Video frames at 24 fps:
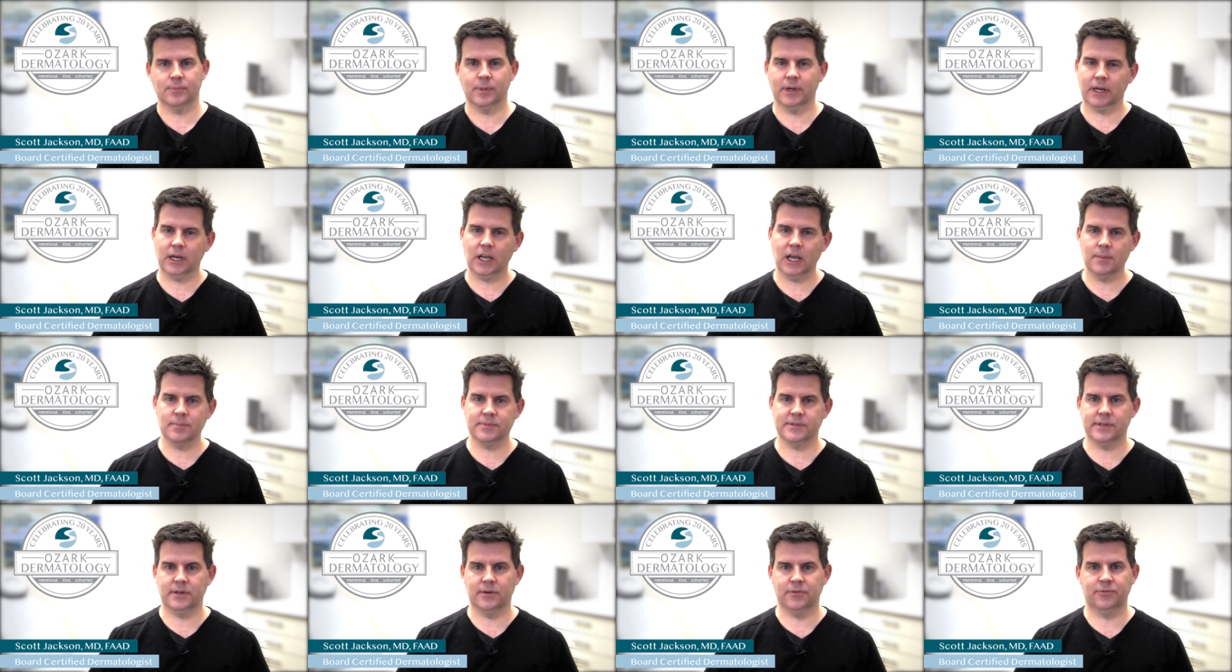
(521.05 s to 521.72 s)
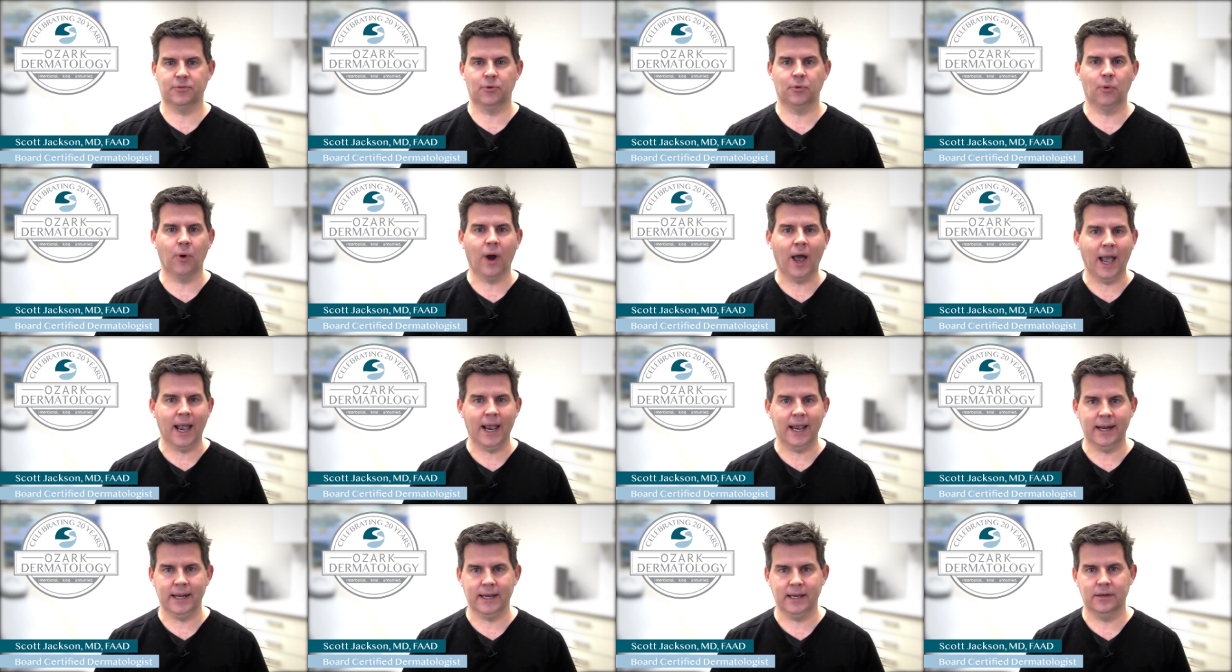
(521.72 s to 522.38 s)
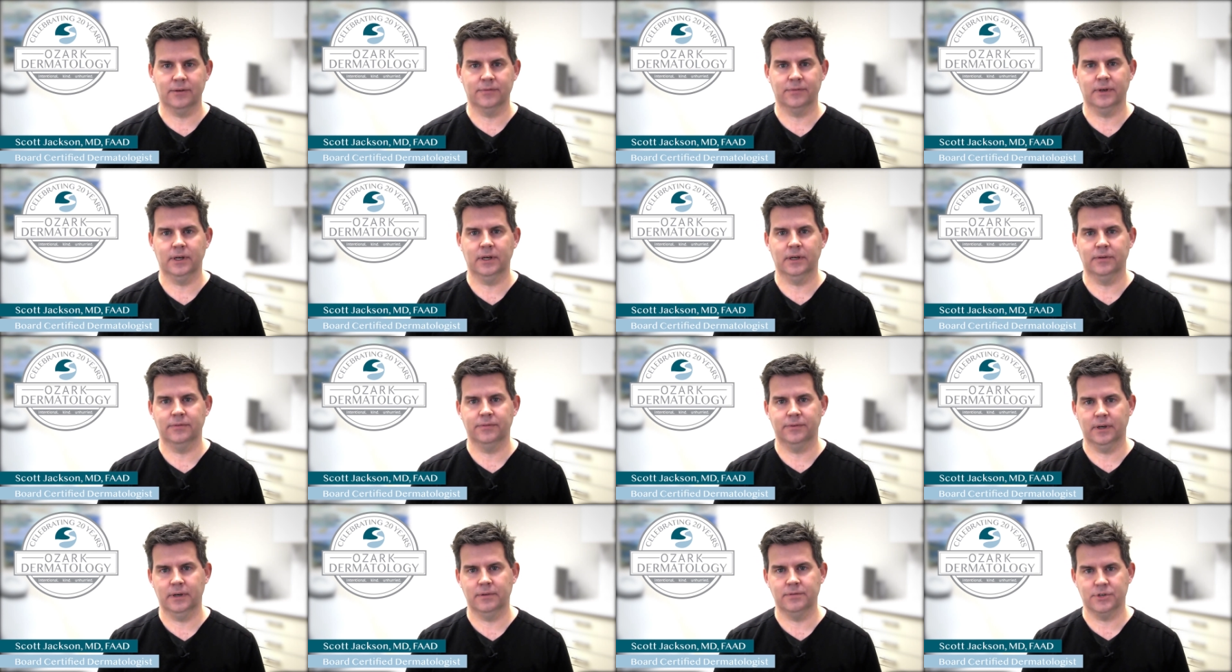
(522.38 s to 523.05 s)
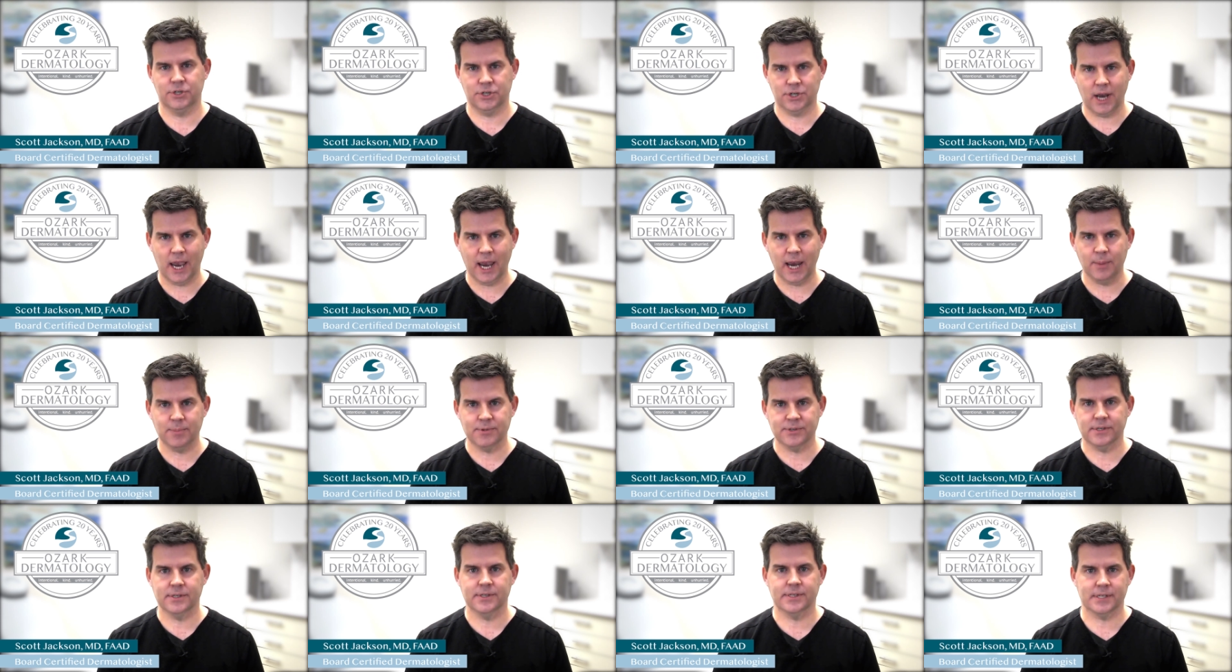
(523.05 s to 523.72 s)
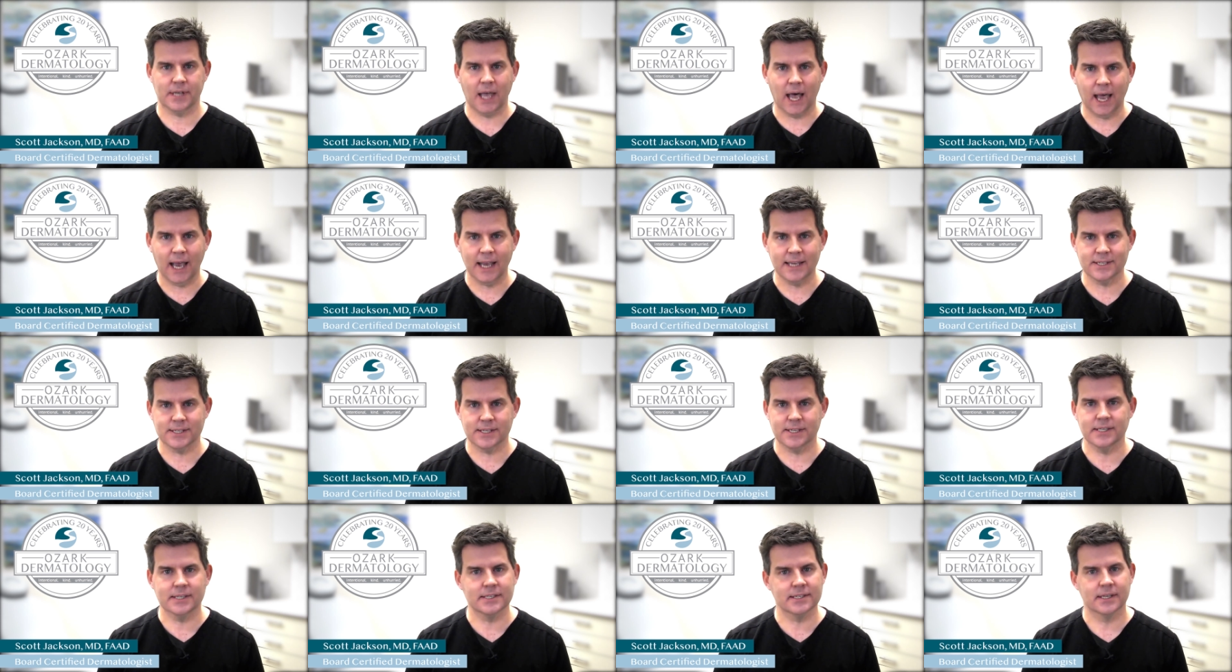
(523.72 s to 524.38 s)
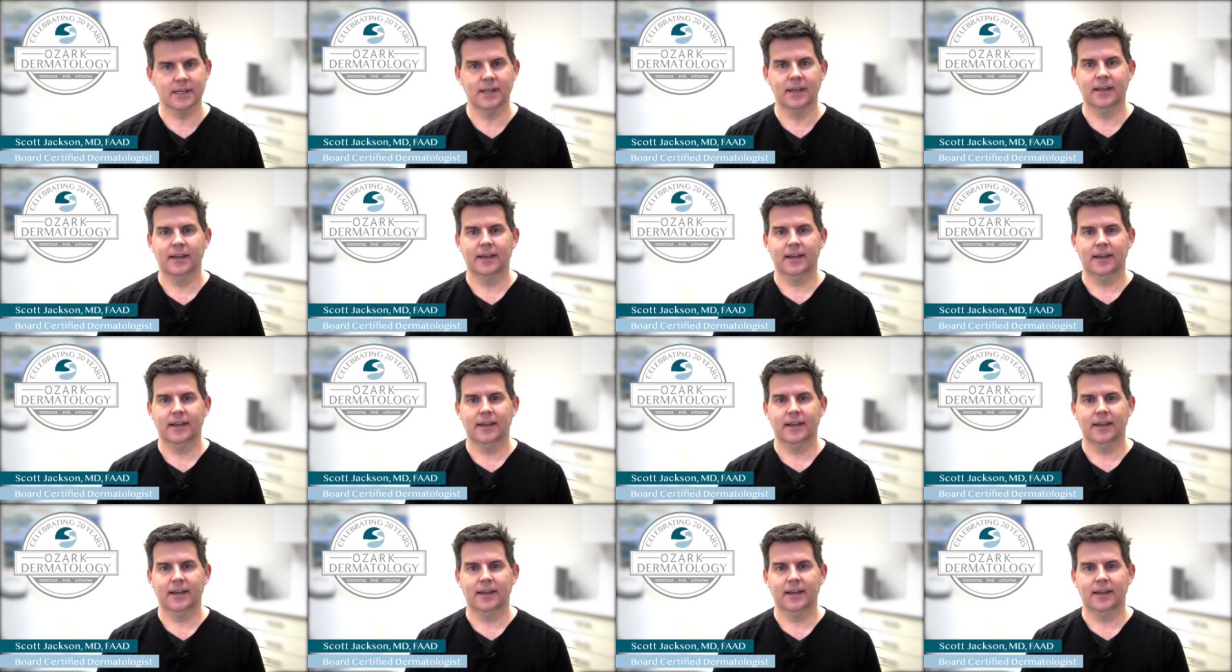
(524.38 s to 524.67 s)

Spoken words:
but it comes in a variety of shapes and sizes.